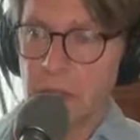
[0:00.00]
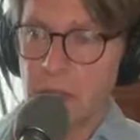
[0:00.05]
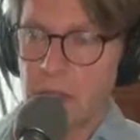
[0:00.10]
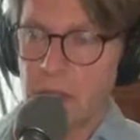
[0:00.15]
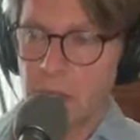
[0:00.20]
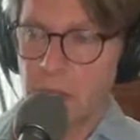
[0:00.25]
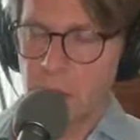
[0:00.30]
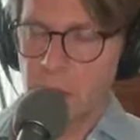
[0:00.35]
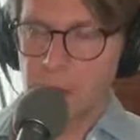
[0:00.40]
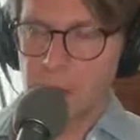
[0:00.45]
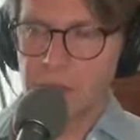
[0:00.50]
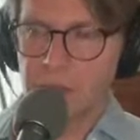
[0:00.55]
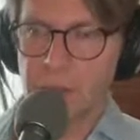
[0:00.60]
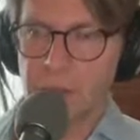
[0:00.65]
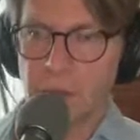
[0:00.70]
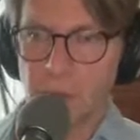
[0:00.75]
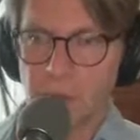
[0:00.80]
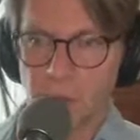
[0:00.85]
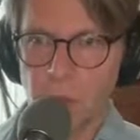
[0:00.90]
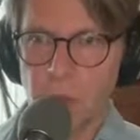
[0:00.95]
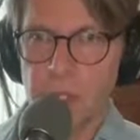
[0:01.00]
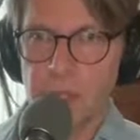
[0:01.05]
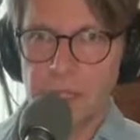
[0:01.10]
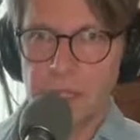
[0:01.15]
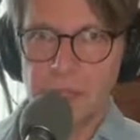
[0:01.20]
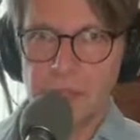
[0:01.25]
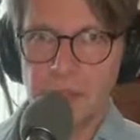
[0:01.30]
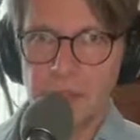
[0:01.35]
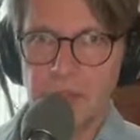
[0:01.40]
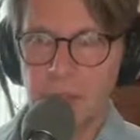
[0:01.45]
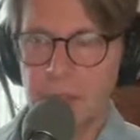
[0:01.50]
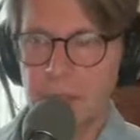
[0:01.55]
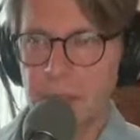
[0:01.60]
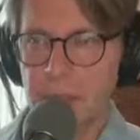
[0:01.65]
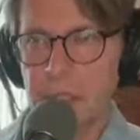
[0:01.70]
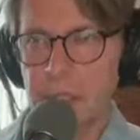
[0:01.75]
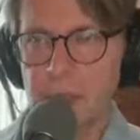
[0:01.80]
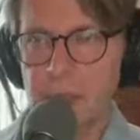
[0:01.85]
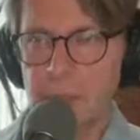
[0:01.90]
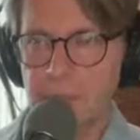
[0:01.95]
You know, a song really needs to
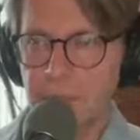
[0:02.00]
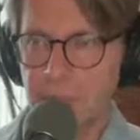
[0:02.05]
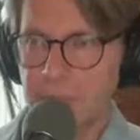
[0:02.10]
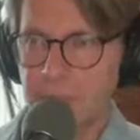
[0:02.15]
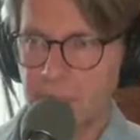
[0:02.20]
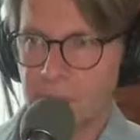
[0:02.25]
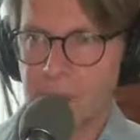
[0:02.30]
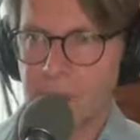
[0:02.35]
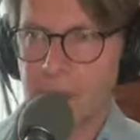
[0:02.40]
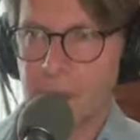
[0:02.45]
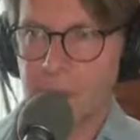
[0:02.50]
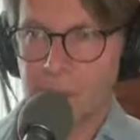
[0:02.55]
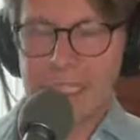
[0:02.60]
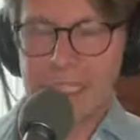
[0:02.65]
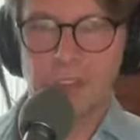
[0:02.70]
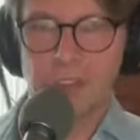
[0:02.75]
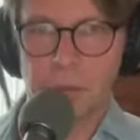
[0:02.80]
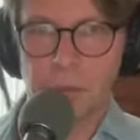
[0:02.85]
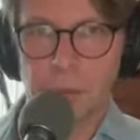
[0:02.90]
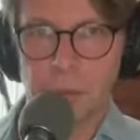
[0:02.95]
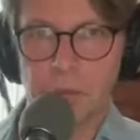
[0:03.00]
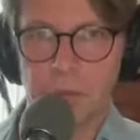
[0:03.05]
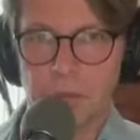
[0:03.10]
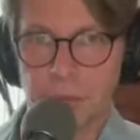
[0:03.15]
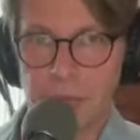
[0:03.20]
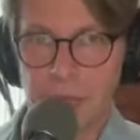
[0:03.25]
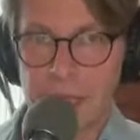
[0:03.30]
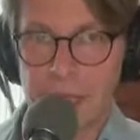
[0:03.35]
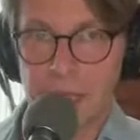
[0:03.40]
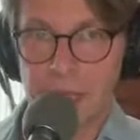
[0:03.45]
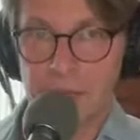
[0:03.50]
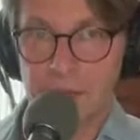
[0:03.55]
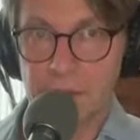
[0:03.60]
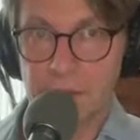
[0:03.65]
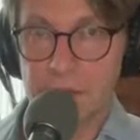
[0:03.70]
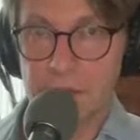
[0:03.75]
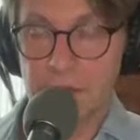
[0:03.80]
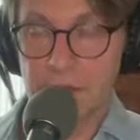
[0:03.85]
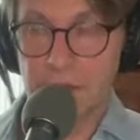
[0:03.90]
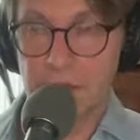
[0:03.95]
be maximum 3.5
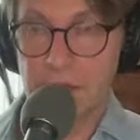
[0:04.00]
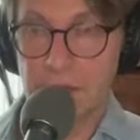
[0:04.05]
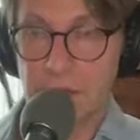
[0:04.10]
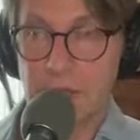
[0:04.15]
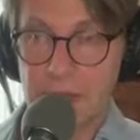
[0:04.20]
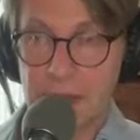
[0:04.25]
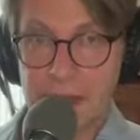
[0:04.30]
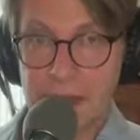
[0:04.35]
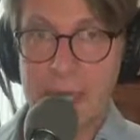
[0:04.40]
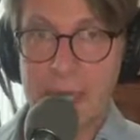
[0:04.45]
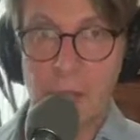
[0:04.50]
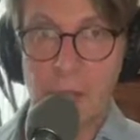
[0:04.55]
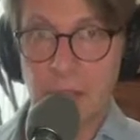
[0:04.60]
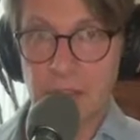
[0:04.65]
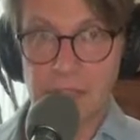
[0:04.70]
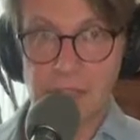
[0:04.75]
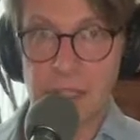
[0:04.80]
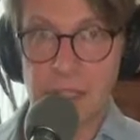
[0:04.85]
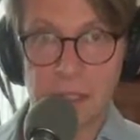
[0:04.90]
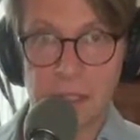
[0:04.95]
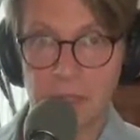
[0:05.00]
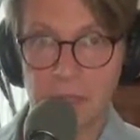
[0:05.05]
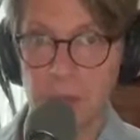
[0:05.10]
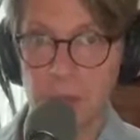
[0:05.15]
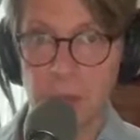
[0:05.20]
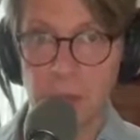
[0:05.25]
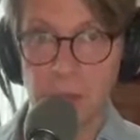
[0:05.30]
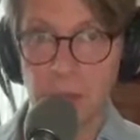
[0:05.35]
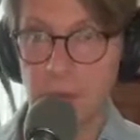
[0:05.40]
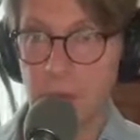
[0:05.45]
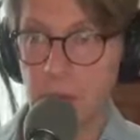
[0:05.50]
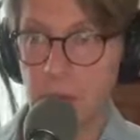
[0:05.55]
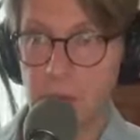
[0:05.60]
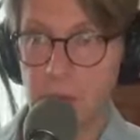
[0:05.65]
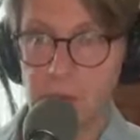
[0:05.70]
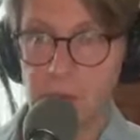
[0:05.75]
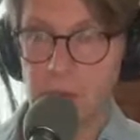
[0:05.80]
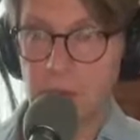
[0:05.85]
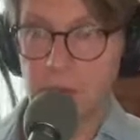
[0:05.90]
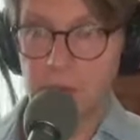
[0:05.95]
minutes, and now it's getting shorter.
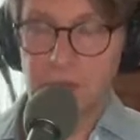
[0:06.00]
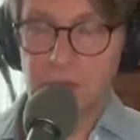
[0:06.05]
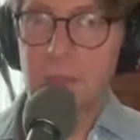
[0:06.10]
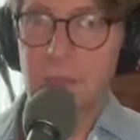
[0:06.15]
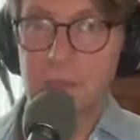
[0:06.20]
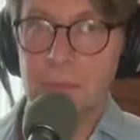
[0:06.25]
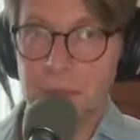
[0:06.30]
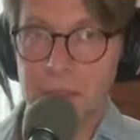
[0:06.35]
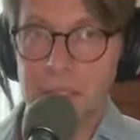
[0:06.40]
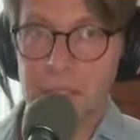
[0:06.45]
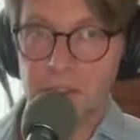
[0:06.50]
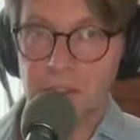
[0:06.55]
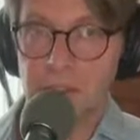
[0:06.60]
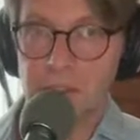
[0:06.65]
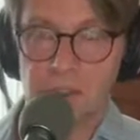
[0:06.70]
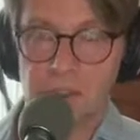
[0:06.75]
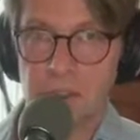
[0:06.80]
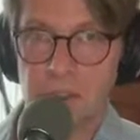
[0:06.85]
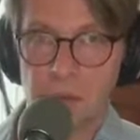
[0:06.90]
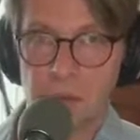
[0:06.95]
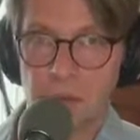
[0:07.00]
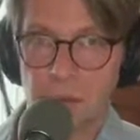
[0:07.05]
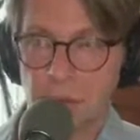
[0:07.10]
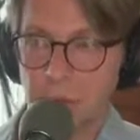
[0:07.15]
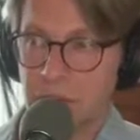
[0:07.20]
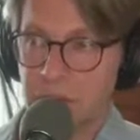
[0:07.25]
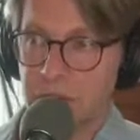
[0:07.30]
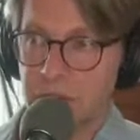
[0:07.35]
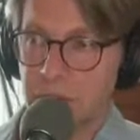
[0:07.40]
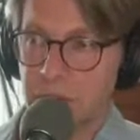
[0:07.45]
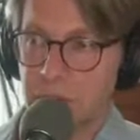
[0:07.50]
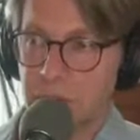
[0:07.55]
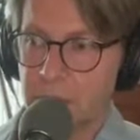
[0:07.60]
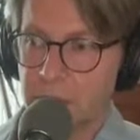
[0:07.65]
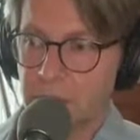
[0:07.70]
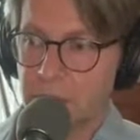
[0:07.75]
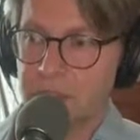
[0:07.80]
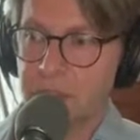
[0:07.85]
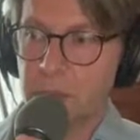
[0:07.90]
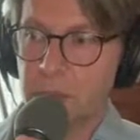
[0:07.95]
3 minutes is too long for some
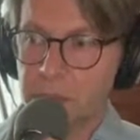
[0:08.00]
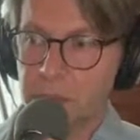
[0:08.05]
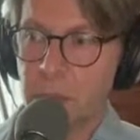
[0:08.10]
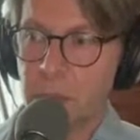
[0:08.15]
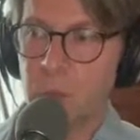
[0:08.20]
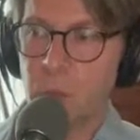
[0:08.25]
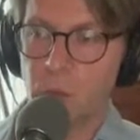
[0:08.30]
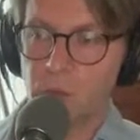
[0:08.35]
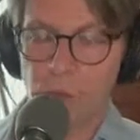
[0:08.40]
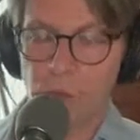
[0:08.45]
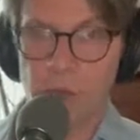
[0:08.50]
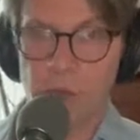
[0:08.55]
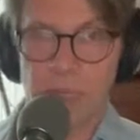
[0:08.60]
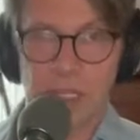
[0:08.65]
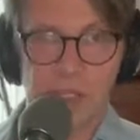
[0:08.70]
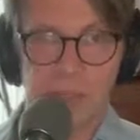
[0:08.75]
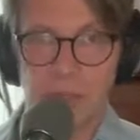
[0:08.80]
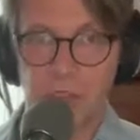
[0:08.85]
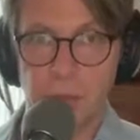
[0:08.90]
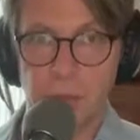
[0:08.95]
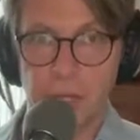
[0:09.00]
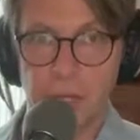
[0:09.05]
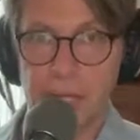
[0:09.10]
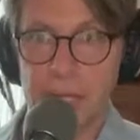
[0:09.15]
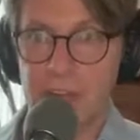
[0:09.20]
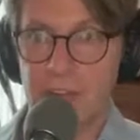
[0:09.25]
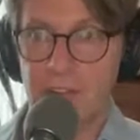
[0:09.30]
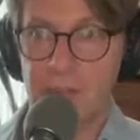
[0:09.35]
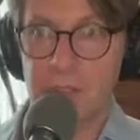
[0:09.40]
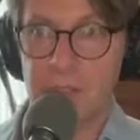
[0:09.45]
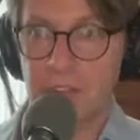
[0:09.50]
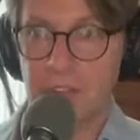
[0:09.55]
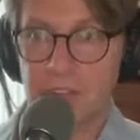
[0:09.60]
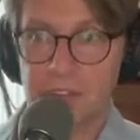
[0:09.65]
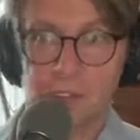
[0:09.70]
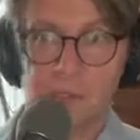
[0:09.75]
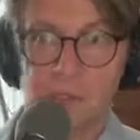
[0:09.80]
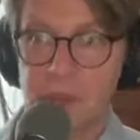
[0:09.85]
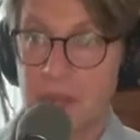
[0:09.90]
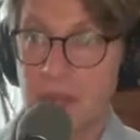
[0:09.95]
people. Some people want to write a 2.5 minute
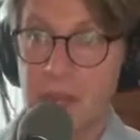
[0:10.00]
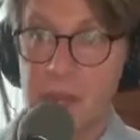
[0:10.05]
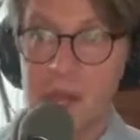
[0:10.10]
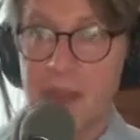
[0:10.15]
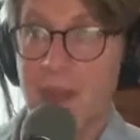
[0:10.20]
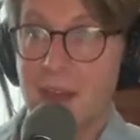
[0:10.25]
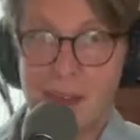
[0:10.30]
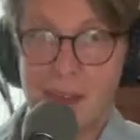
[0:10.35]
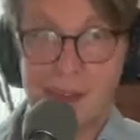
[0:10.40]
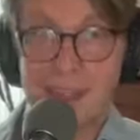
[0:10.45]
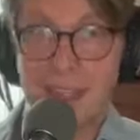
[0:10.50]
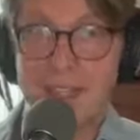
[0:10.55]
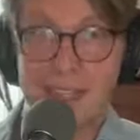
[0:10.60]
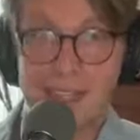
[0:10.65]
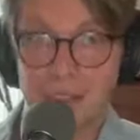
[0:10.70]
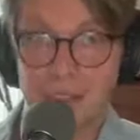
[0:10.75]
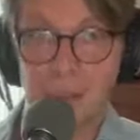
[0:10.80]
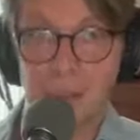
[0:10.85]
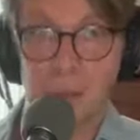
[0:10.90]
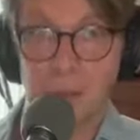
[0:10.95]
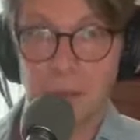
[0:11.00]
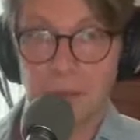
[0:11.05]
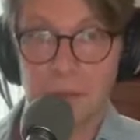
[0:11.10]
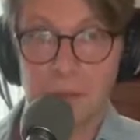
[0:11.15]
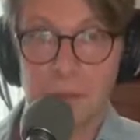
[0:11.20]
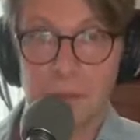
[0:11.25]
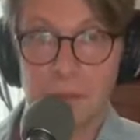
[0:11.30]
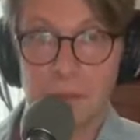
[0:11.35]
song. I can't do it.